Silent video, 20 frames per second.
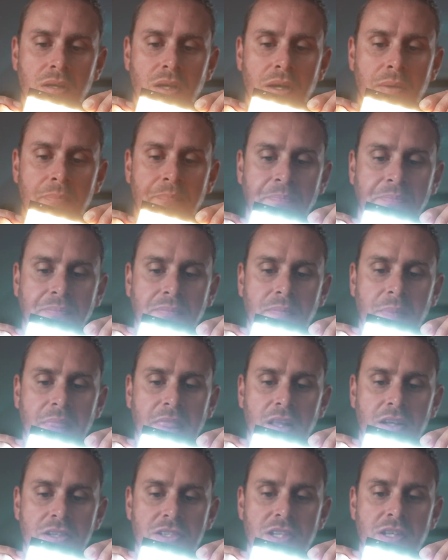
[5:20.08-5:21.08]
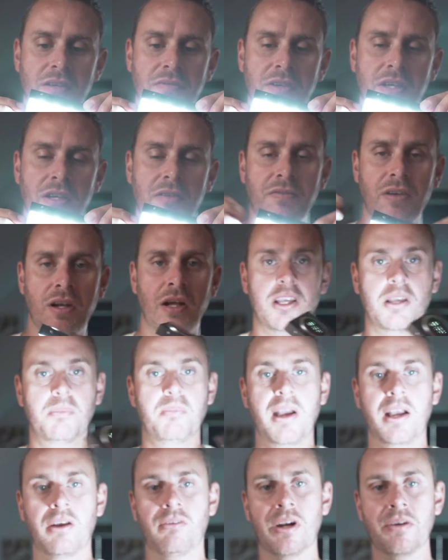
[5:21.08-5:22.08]
Yeah, TV for like
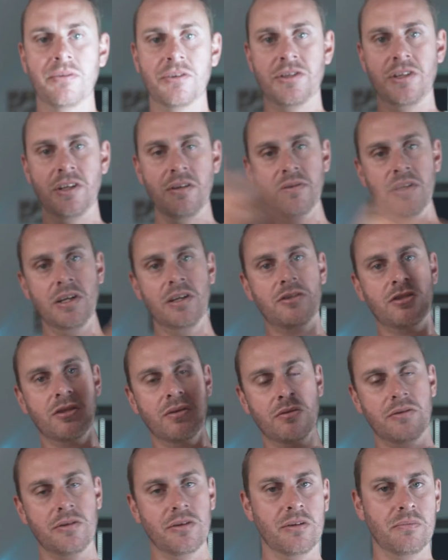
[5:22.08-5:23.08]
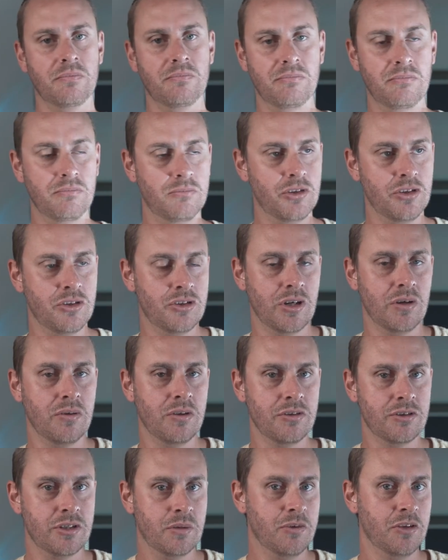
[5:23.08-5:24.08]
a background TV to
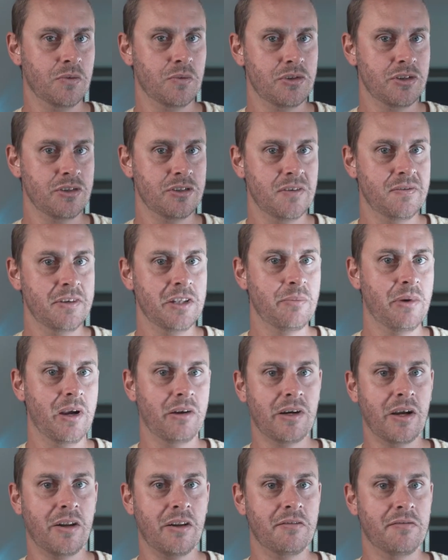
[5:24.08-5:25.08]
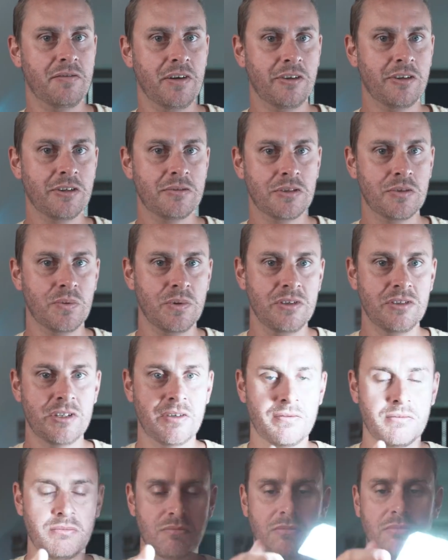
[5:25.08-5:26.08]
show that someone's watching TV in the background. It flickers between
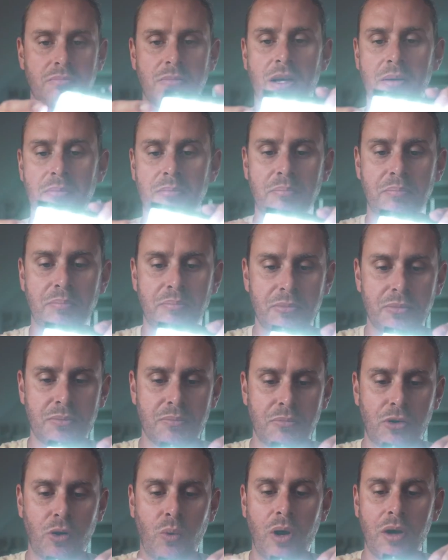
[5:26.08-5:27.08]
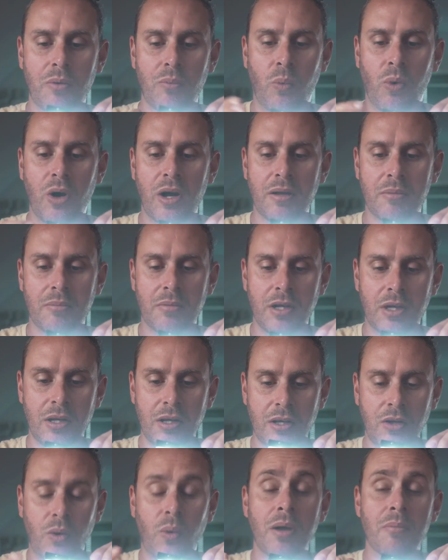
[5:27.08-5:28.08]
different quite
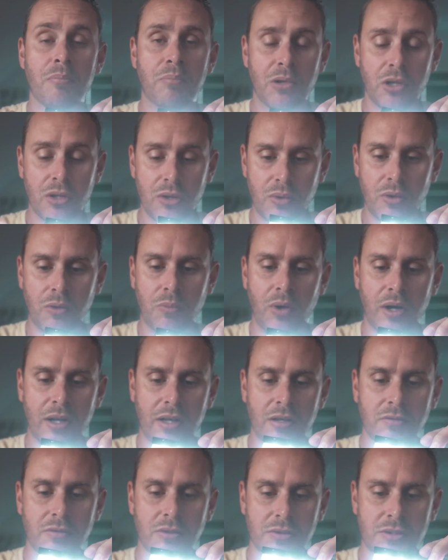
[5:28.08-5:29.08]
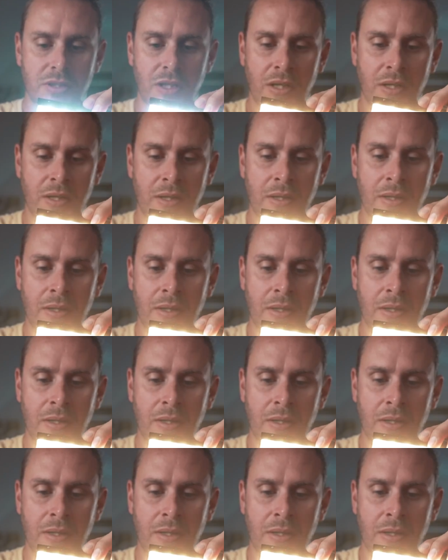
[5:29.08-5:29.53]
blue white levels.